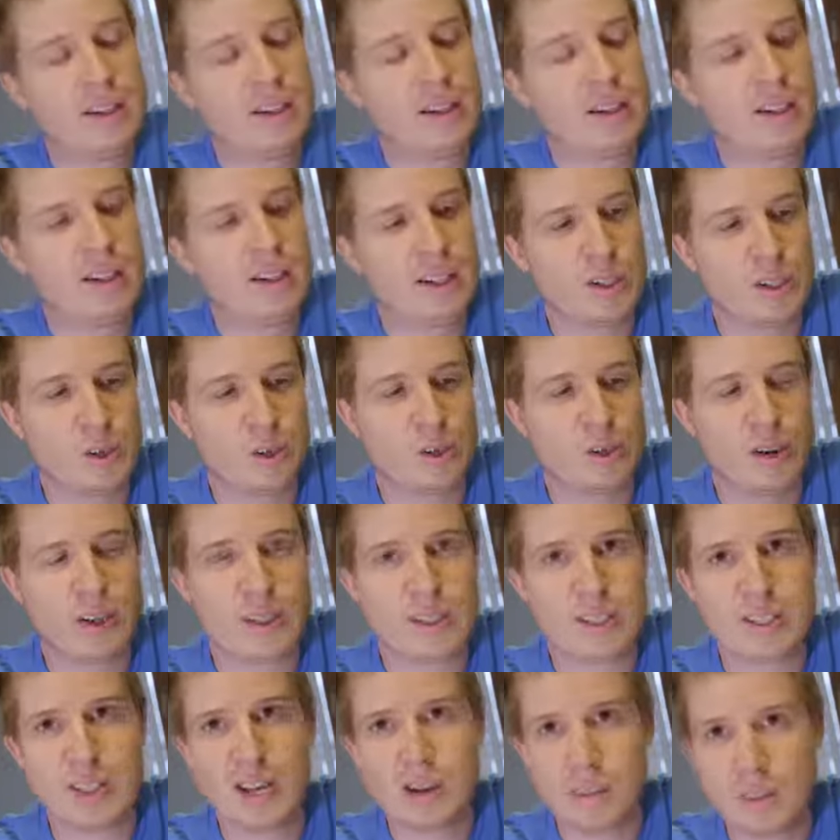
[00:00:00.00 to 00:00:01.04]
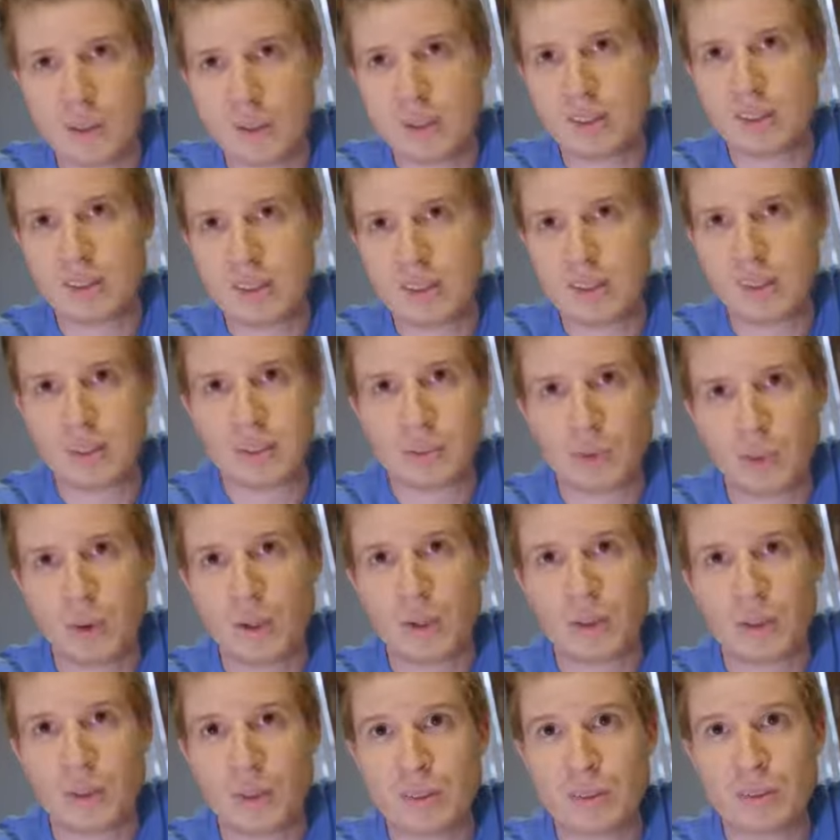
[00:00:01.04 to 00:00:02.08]
And your friends type in the
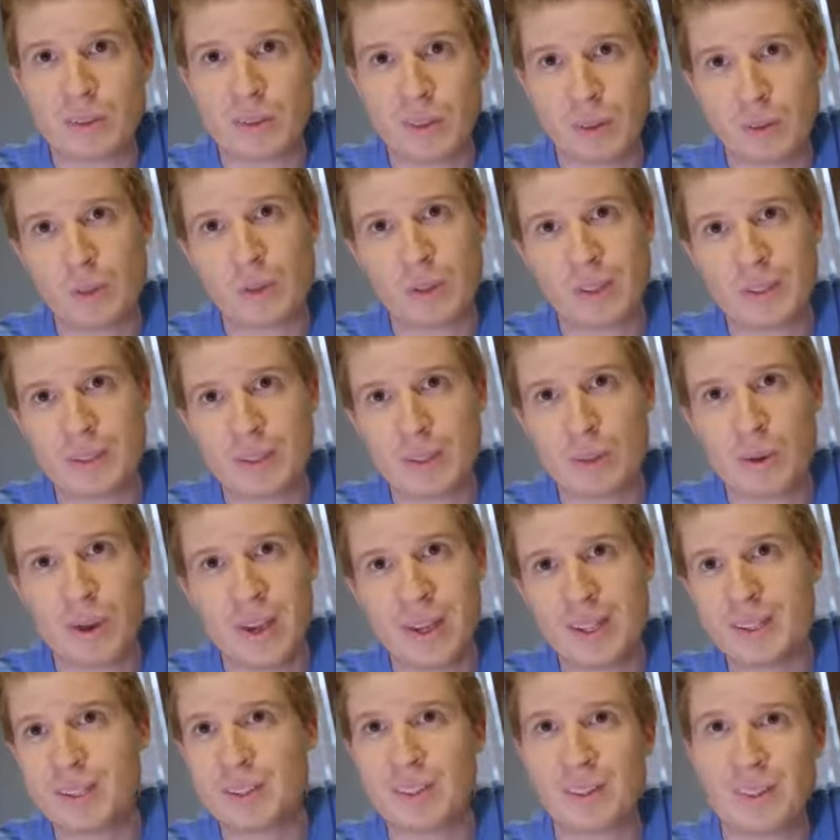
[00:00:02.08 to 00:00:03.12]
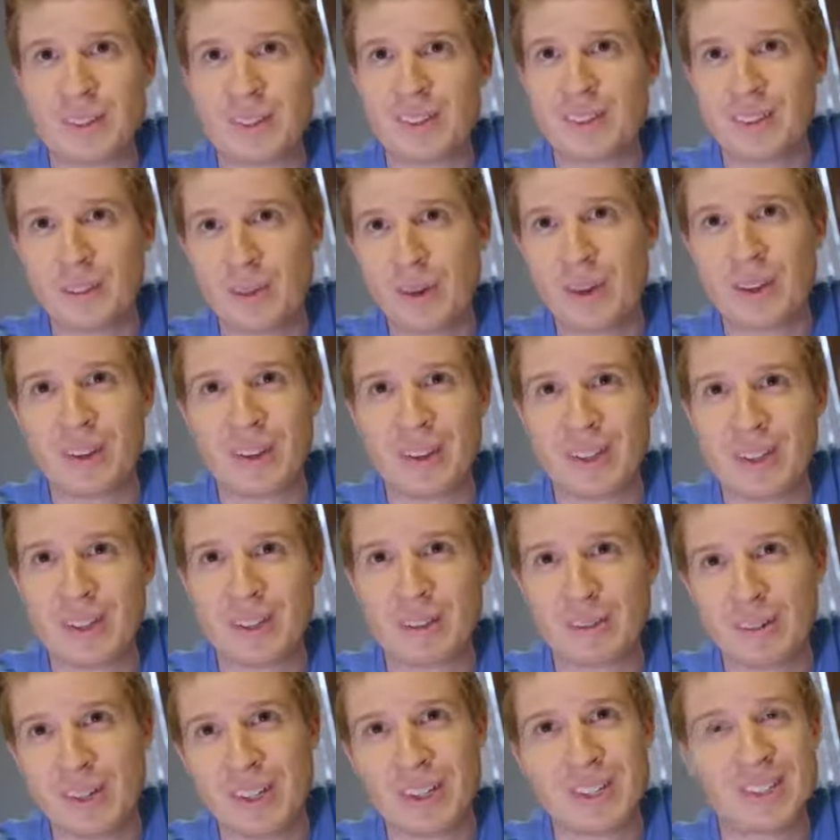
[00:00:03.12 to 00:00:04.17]

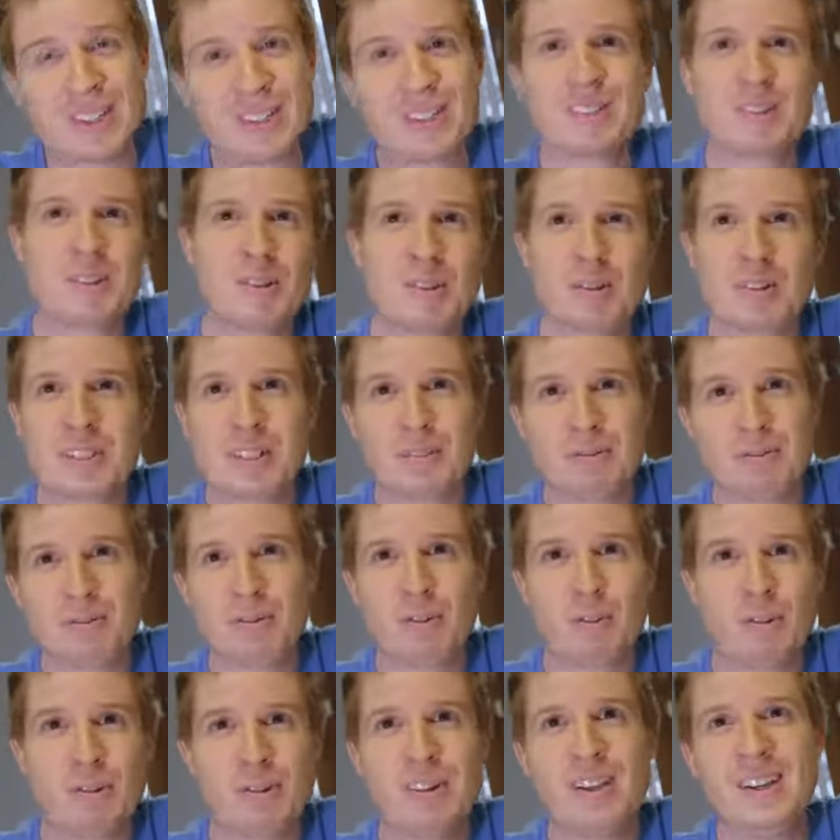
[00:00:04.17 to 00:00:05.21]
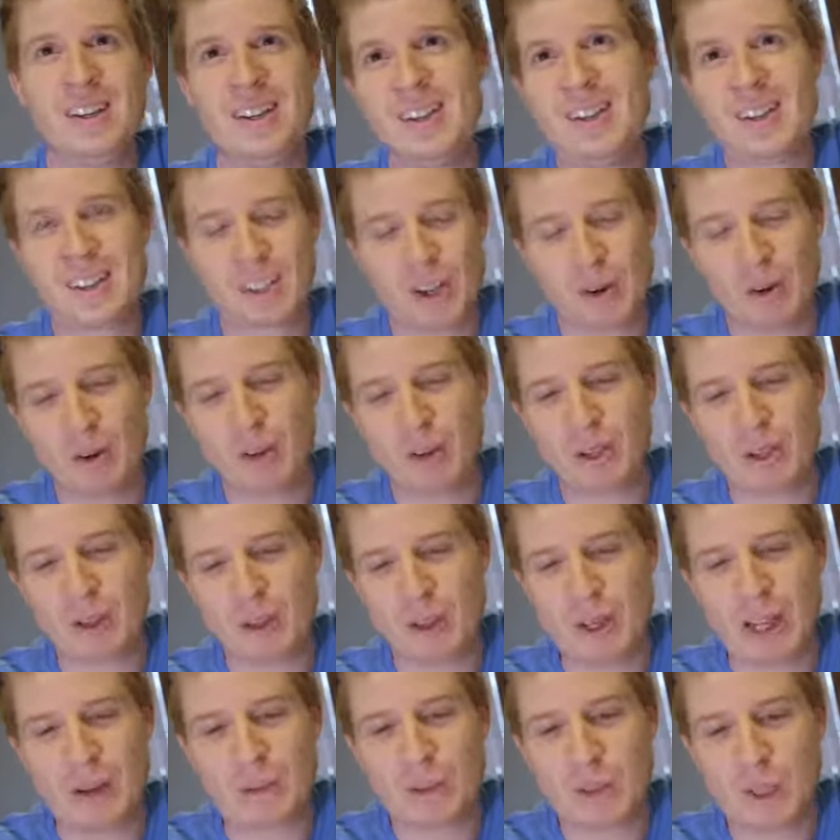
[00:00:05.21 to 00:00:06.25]
128.193.274, go at
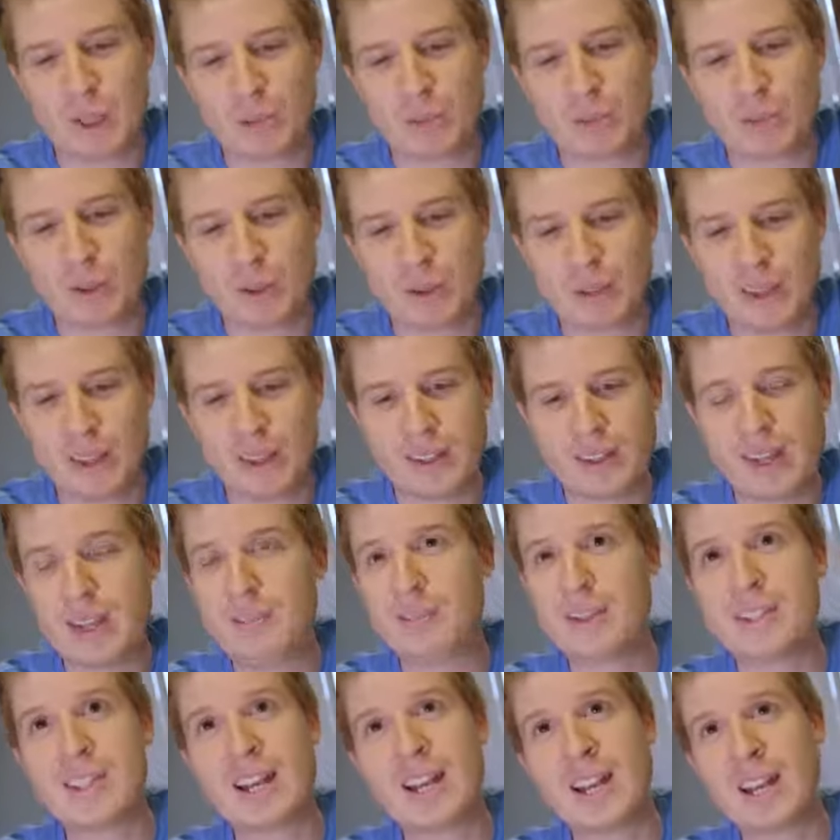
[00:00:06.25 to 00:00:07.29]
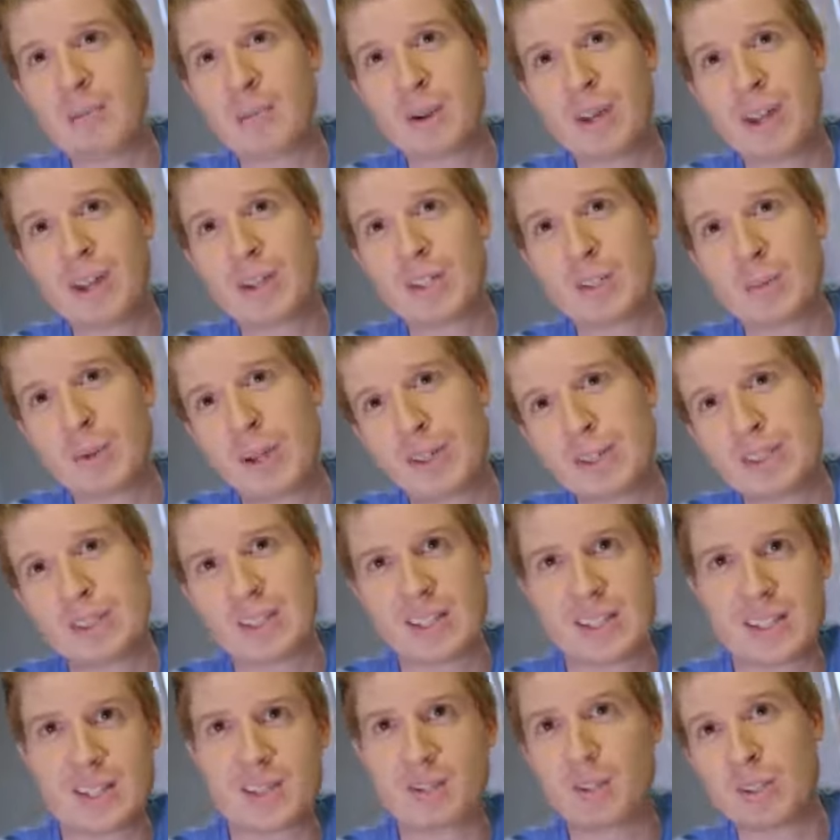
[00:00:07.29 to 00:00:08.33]
your laptop, and then never tell anybody else about it
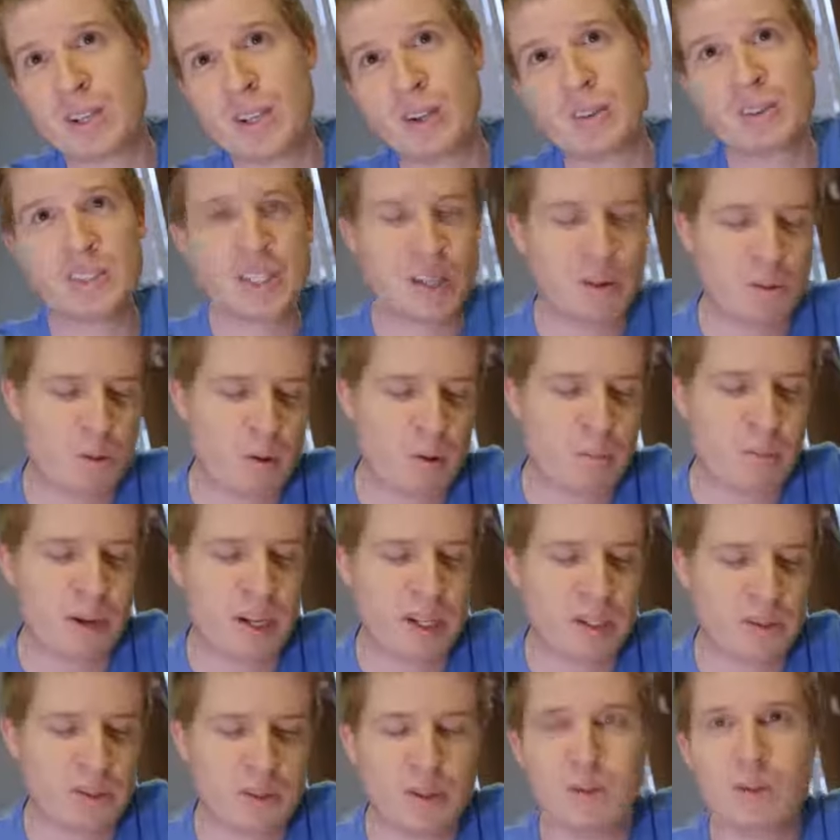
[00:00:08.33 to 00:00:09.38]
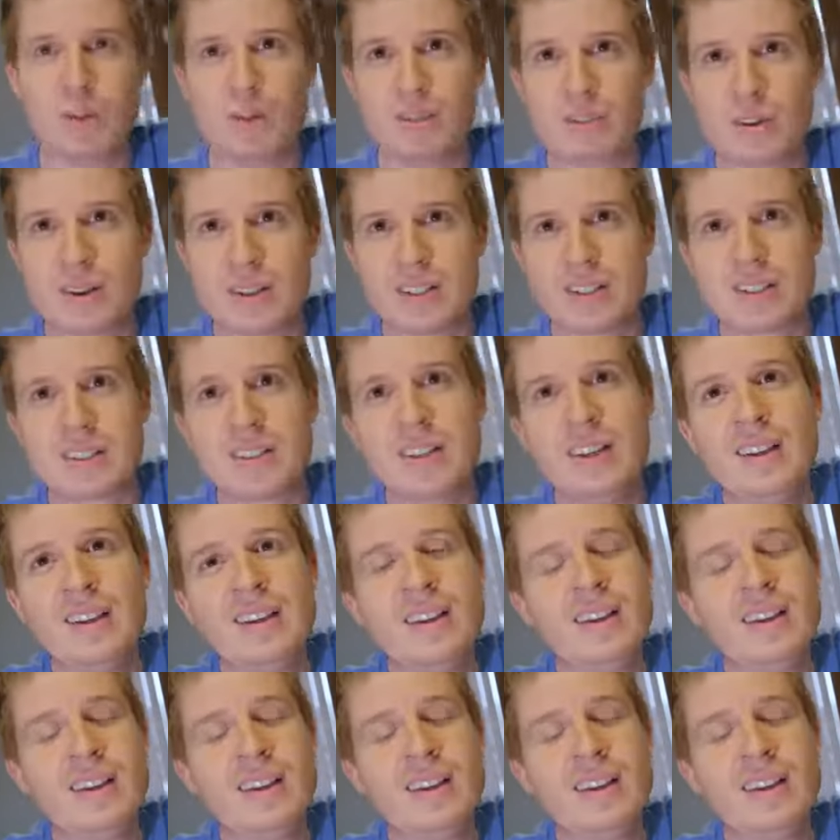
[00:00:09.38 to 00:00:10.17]
because it's your little secret web page for you and your friends.